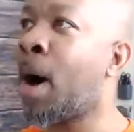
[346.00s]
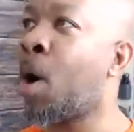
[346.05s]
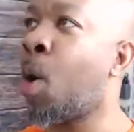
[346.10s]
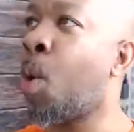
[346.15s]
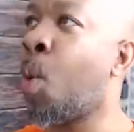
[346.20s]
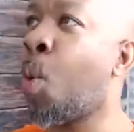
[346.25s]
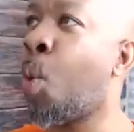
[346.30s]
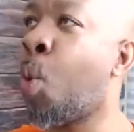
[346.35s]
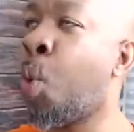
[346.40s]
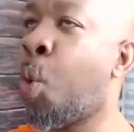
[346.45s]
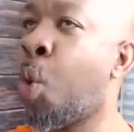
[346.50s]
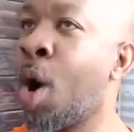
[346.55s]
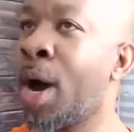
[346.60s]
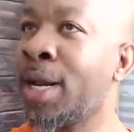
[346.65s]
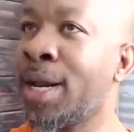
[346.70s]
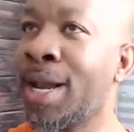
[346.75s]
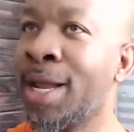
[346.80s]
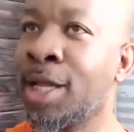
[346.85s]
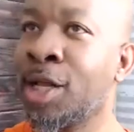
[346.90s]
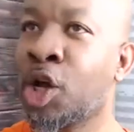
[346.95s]

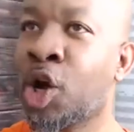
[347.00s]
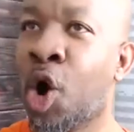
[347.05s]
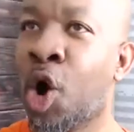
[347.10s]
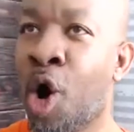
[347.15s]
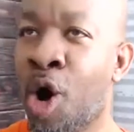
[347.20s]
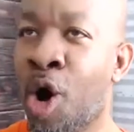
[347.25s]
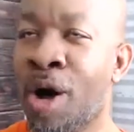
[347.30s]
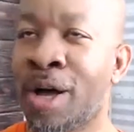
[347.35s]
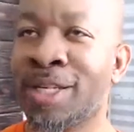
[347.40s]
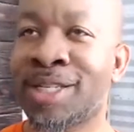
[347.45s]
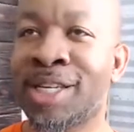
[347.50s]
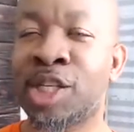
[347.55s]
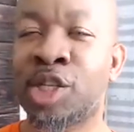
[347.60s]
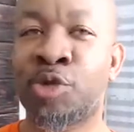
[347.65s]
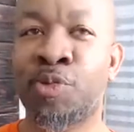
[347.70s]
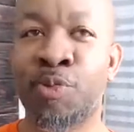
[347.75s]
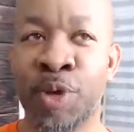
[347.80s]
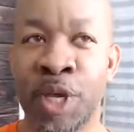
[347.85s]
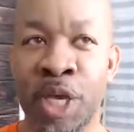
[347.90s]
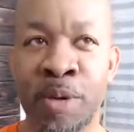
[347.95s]
What
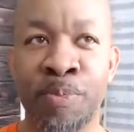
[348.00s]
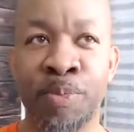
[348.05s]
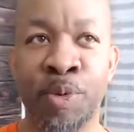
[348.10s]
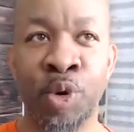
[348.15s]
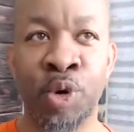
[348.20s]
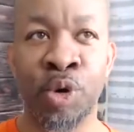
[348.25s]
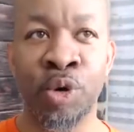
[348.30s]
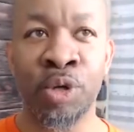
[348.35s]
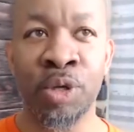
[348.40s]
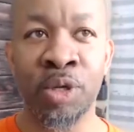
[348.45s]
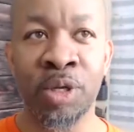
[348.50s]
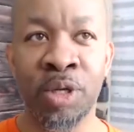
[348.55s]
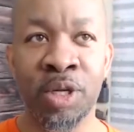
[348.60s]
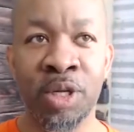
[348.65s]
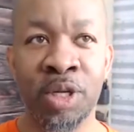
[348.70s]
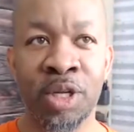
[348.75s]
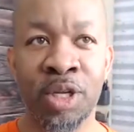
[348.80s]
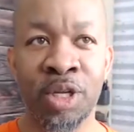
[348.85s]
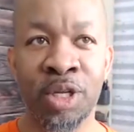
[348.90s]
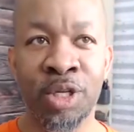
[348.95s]
causes people
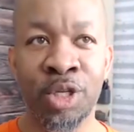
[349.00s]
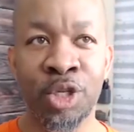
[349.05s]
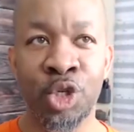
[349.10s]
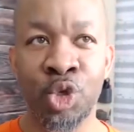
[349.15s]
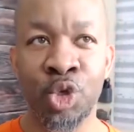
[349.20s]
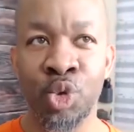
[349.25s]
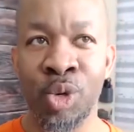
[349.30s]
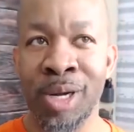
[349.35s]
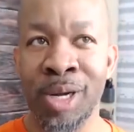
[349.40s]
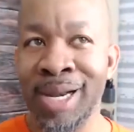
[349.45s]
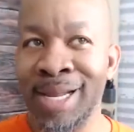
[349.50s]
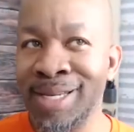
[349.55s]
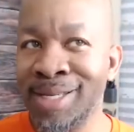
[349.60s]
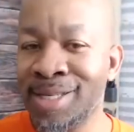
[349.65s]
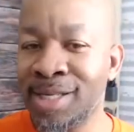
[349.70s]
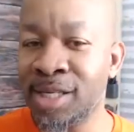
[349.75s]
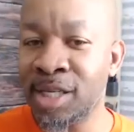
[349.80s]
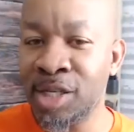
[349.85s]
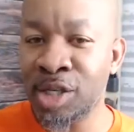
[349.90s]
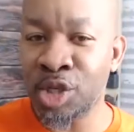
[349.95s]
to
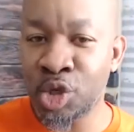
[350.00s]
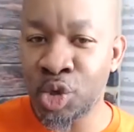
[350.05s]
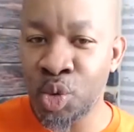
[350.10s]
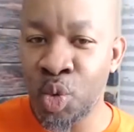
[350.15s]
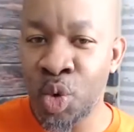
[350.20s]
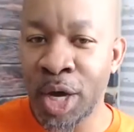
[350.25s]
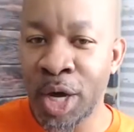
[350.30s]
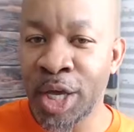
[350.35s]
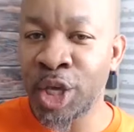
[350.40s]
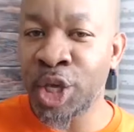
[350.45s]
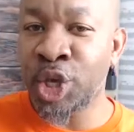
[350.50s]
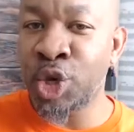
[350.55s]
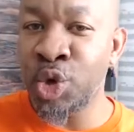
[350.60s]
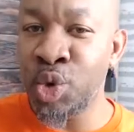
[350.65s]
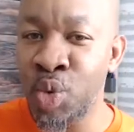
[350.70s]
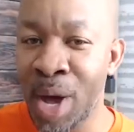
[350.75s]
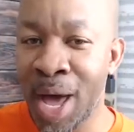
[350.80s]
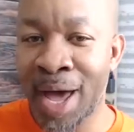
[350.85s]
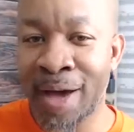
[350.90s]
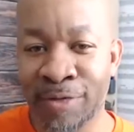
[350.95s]
listen to what
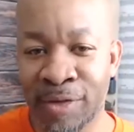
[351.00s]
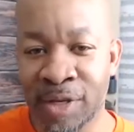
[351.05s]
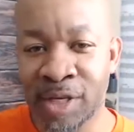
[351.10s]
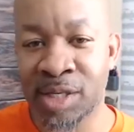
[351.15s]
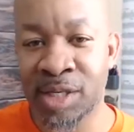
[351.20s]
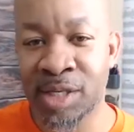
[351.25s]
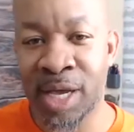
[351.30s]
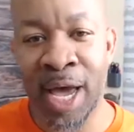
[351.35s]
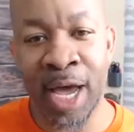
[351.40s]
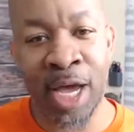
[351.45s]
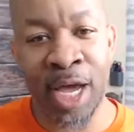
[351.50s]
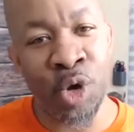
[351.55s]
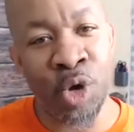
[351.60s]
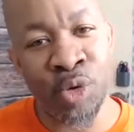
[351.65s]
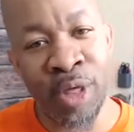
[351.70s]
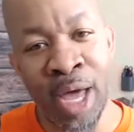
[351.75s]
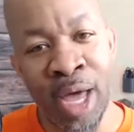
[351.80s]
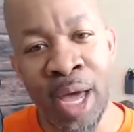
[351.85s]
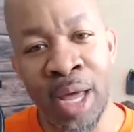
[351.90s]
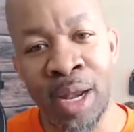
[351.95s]
you have to say? I know
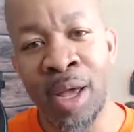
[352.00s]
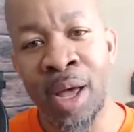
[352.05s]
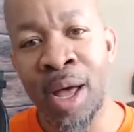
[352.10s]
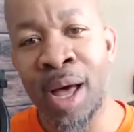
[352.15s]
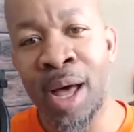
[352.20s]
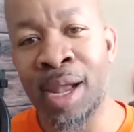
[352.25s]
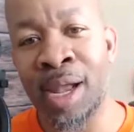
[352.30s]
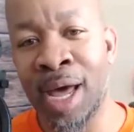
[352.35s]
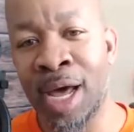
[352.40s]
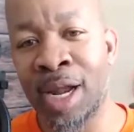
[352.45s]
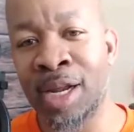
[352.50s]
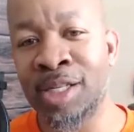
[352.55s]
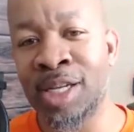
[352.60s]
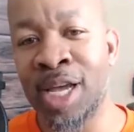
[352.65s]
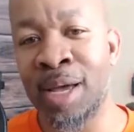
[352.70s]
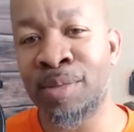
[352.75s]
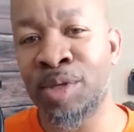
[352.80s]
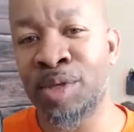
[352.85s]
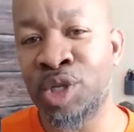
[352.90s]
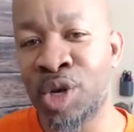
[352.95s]
that a lot of
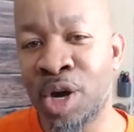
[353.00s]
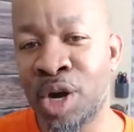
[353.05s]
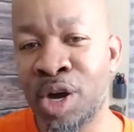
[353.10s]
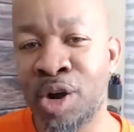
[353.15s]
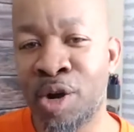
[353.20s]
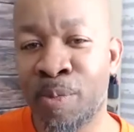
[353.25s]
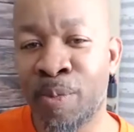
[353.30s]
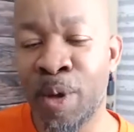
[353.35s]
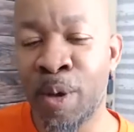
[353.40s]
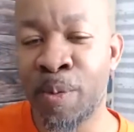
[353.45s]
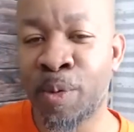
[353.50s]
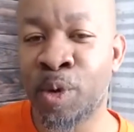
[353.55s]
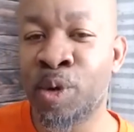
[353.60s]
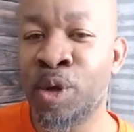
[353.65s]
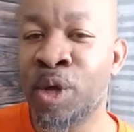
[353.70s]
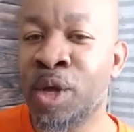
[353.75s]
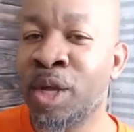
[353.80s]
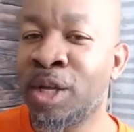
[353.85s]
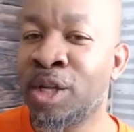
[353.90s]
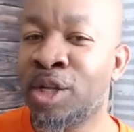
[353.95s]
times younger
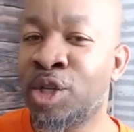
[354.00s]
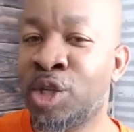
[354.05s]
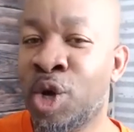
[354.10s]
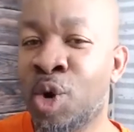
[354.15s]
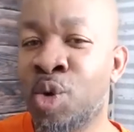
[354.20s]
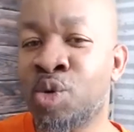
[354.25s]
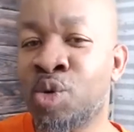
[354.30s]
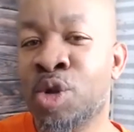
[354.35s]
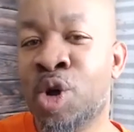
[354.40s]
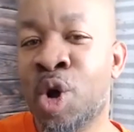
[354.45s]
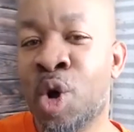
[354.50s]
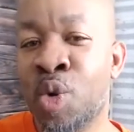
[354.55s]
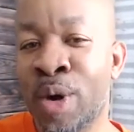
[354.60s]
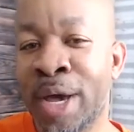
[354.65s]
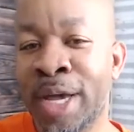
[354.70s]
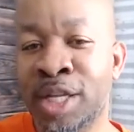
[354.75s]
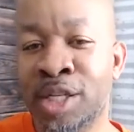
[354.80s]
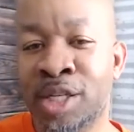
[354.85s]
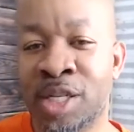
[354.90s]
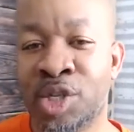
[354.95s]
people don't go
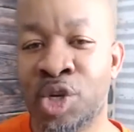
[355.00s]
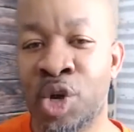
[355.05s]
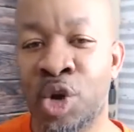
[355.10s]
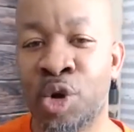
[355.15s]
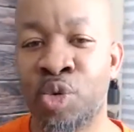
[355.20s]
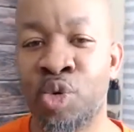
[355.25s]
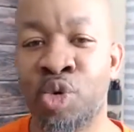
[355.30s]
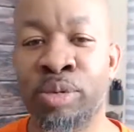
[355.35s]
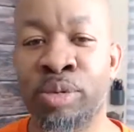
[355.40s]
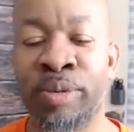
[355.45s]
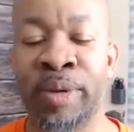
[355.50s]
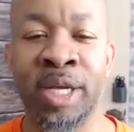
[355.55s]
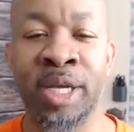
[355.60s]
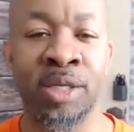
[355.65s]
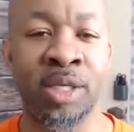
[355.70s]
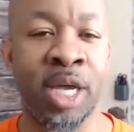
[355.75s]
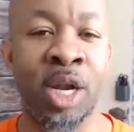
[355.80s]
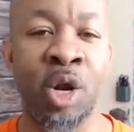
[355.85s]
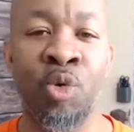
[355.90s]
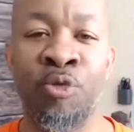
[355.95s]
into certain rooms because
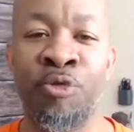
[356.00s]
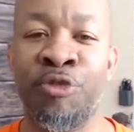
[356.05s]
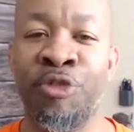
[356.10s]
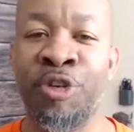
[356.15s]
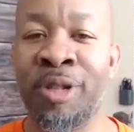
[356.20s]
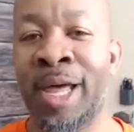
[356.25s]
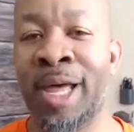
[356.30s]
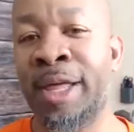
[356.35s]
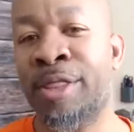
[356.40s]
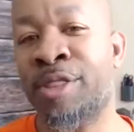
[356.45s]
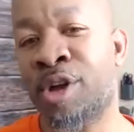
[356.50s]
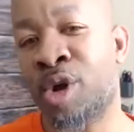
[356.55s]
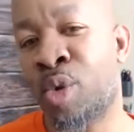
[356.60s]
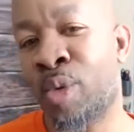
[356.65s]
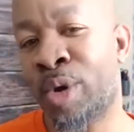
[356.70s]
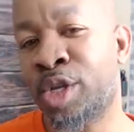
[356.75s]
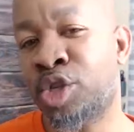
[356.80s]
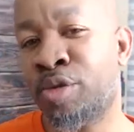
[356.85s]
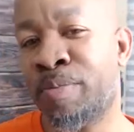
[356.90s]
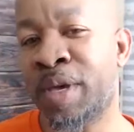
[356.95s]
they don't feel like they're
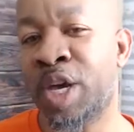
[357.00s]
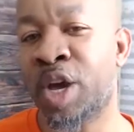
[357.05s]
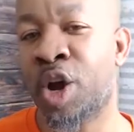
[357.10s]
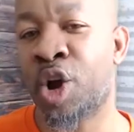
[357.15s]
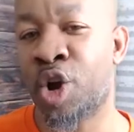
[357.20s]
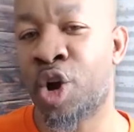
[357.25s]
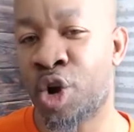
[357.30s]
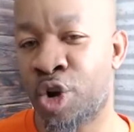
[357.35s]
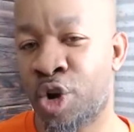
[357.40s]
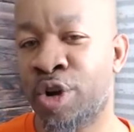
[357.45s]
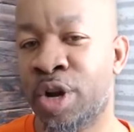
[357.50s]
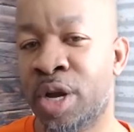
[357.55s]
going to be heard.